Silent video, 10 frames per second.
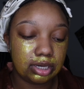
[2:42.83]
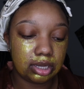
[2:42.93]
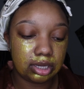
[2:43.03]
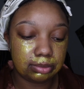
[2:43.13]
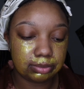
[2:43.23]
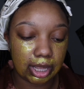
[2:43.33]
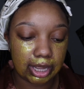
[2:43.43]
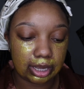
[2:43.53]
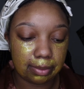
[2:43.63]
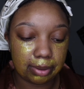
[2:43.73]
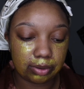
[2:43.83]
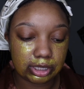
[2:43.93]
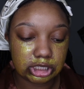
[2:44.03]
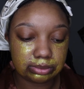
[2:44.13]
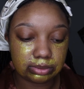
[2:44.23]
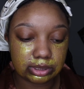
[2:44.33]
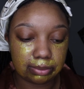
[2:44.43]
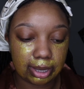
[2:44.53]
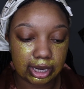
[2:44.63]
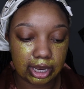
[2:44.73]
like been in relationships with
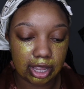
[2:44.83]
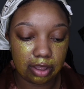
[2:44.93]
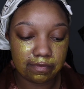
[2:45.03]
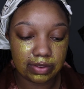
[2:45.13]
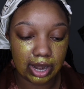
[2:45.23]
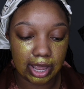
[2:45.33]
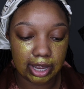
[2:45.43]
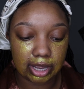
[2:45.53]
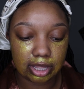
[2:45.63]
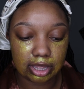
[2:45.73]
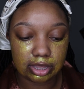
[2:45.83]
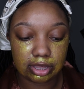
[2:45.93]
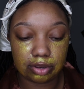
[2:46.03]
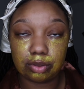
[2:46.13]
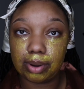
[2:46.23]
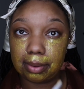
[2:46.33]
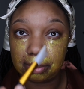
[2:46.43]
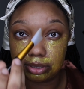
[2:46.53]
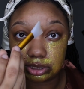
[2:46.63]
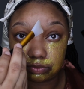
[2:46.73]
somebody and y'all feel like they're the right
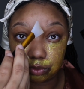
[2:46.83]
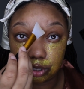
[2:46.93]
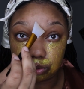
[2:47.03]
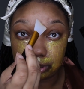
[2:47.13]
person for you,